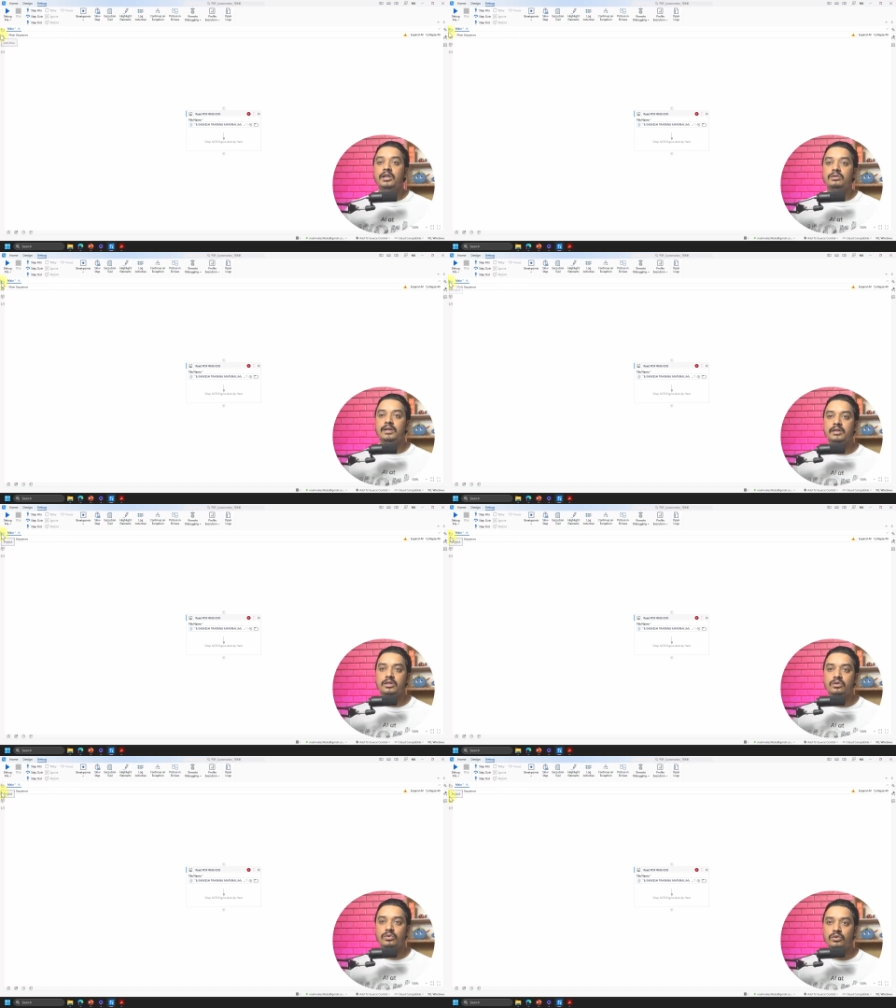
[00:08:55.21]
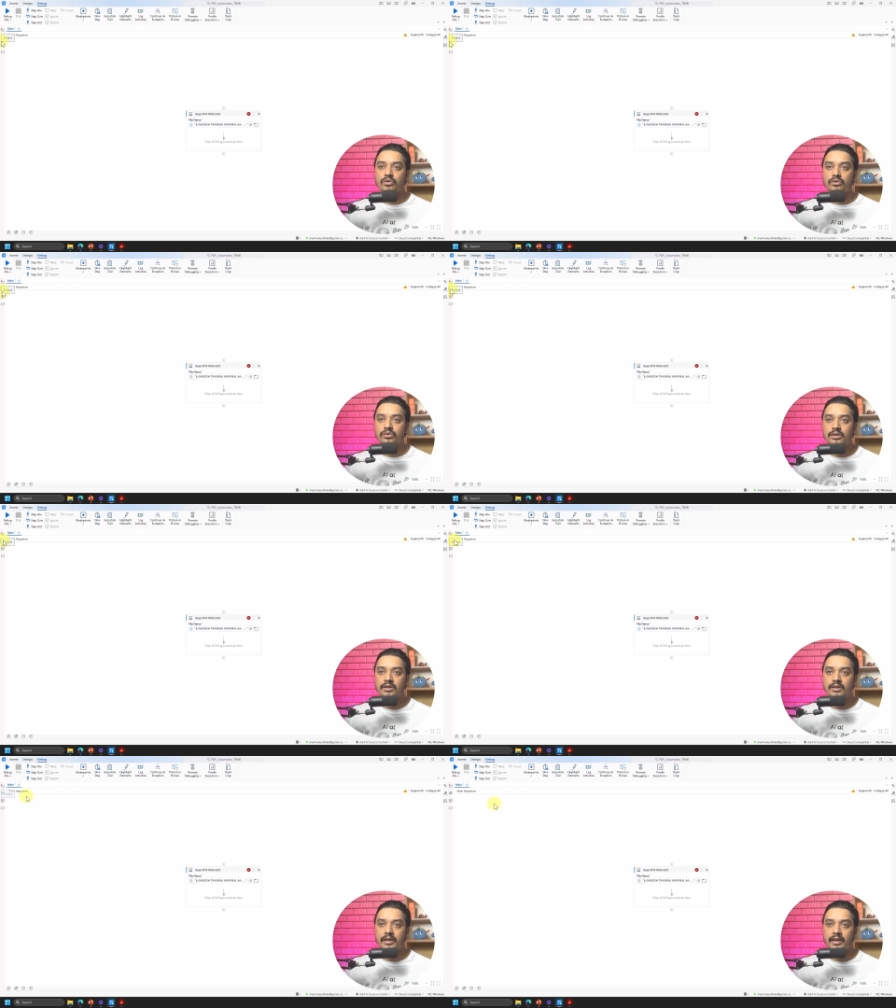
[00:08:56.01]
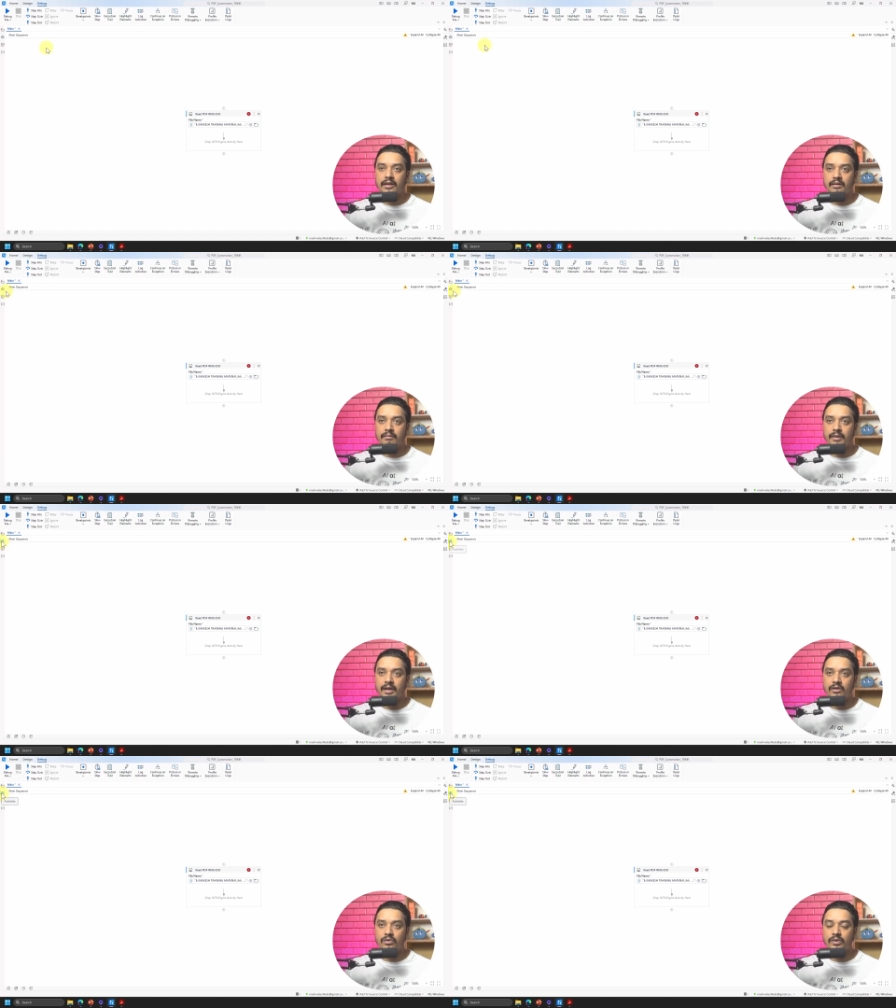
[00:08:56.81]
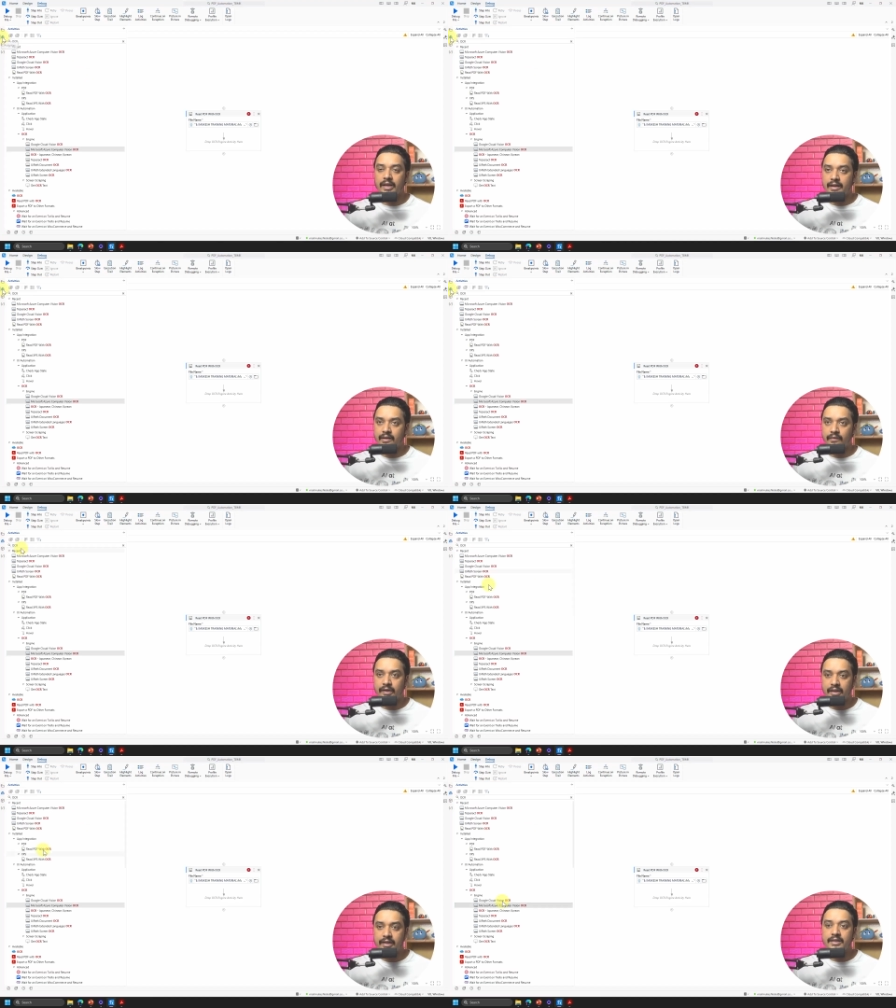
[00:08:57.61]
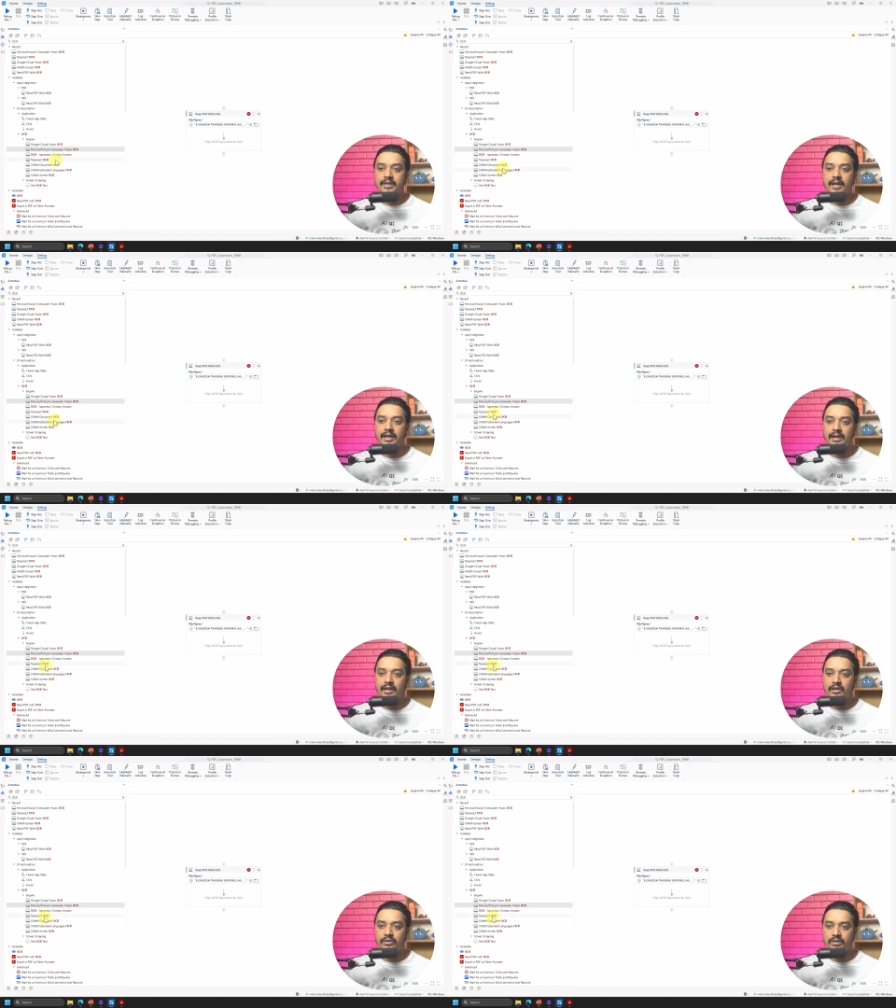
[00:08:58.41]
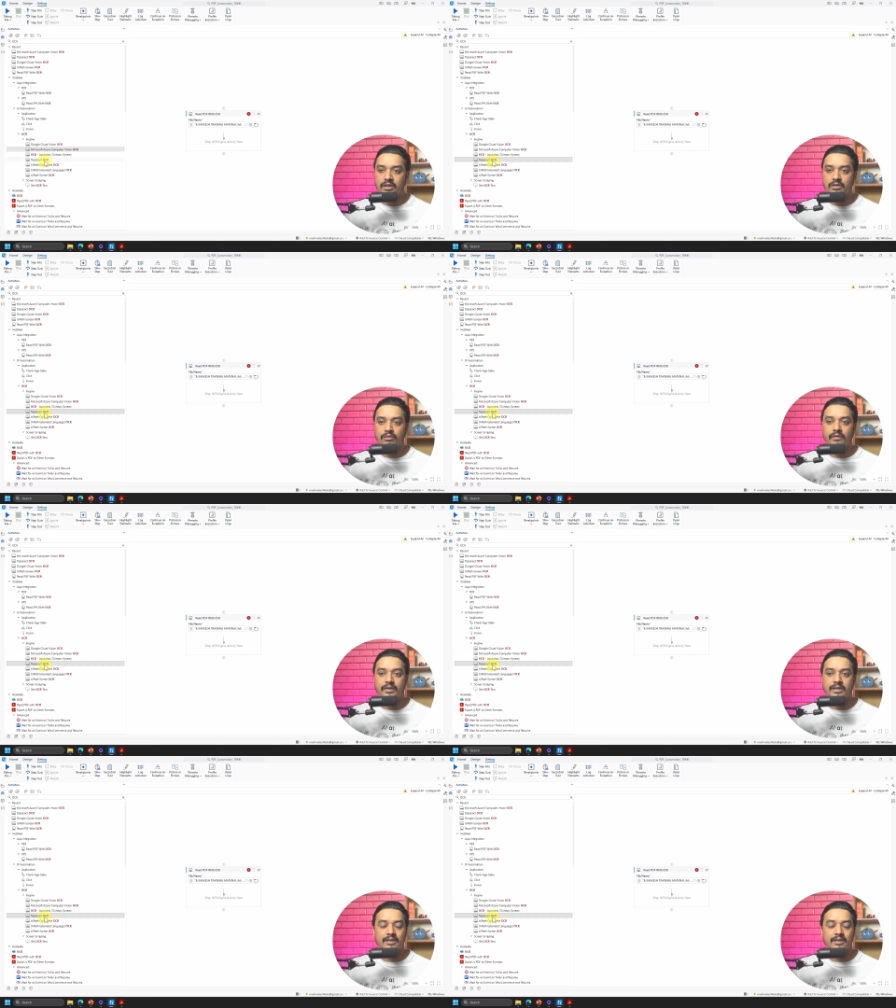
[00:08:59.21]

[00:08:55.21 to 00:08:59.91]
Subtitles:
so I'll just go to again back to the activities, and I'll use this one, which is the